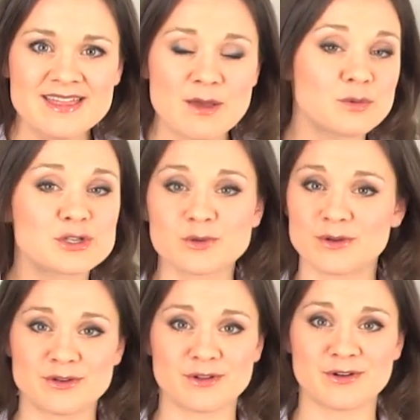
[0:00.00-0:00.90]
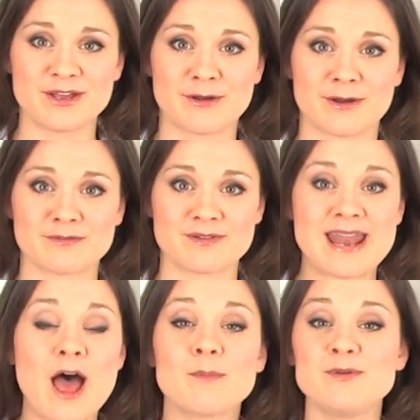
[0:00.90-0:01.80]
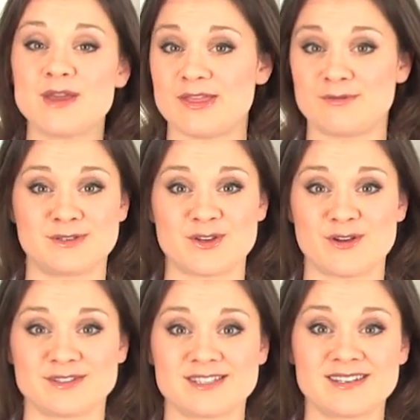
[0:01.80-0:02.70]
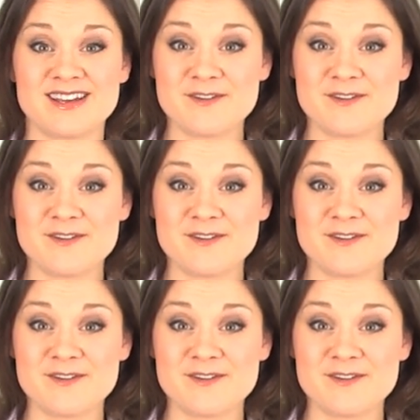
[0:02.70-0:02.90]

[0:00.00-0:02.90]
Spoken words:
that will shorten your learning curve and help you get the results